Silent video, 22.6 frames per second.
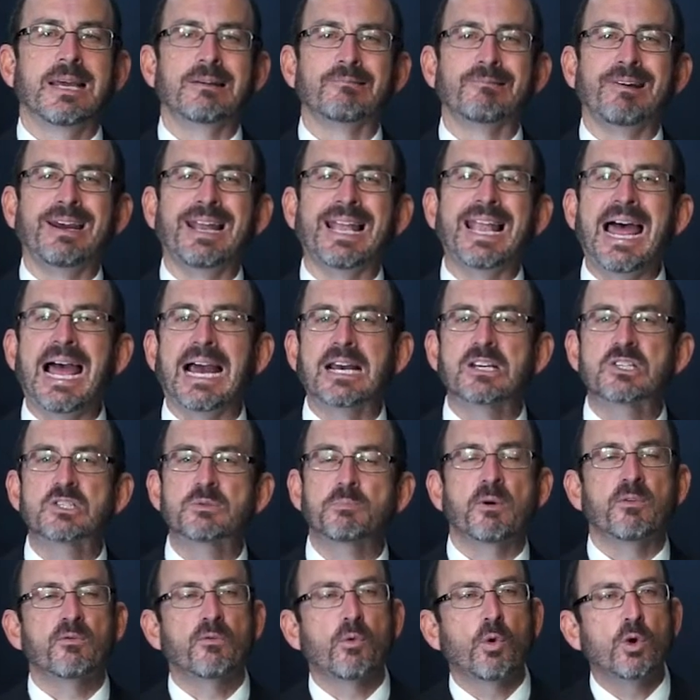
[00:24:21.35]
and relax
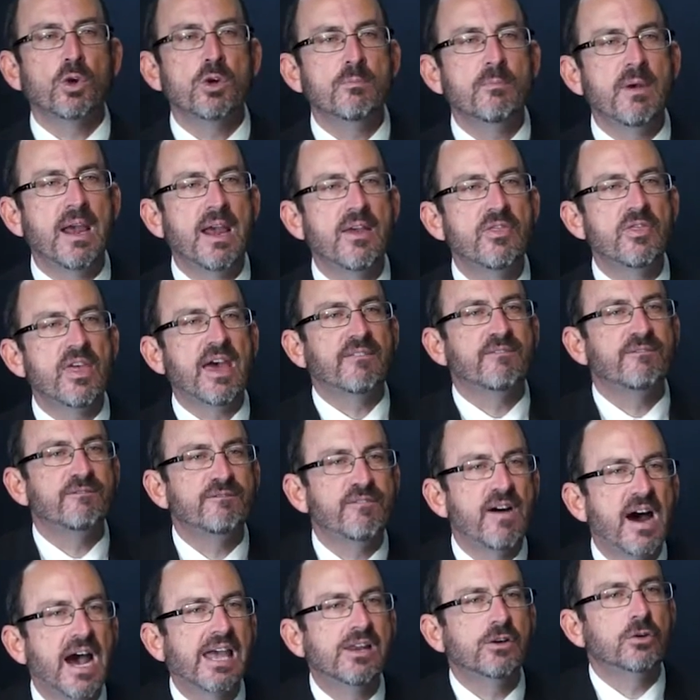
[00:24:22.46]
before you made that
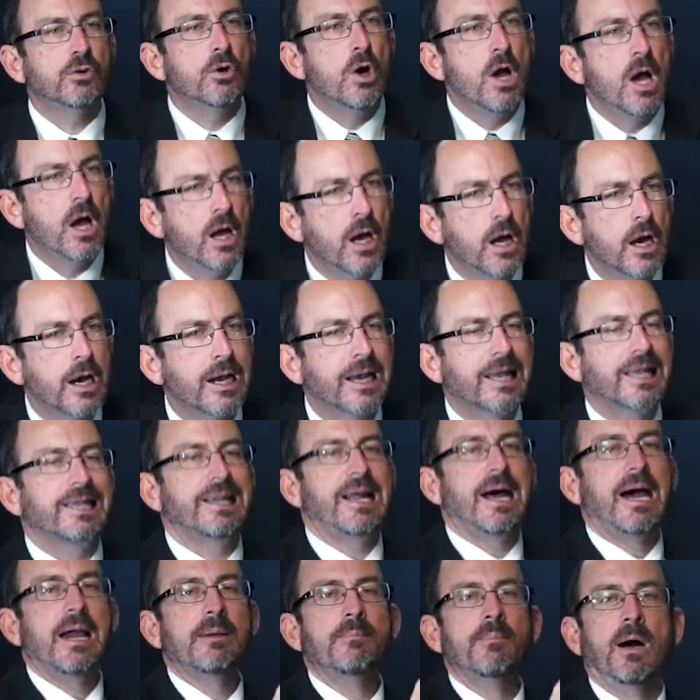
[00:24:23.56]
final
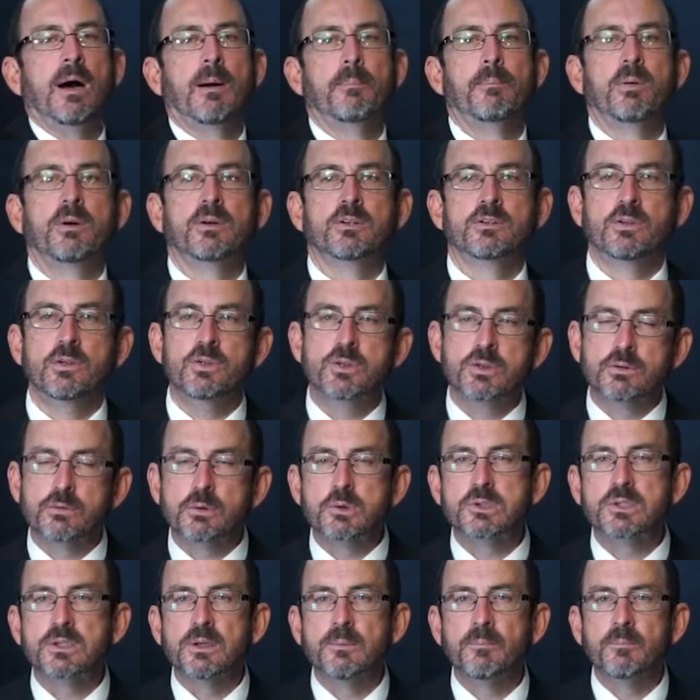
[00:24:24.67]
climb up to
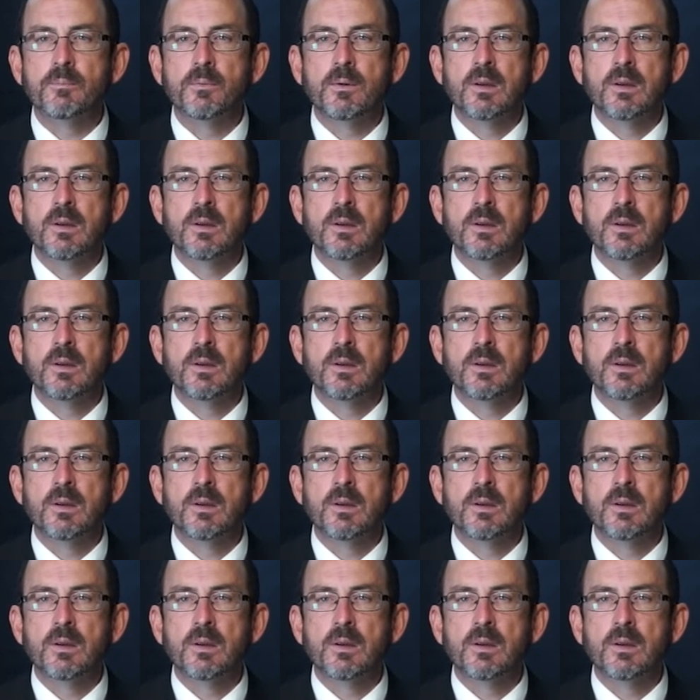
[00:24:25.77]
Jerusalem.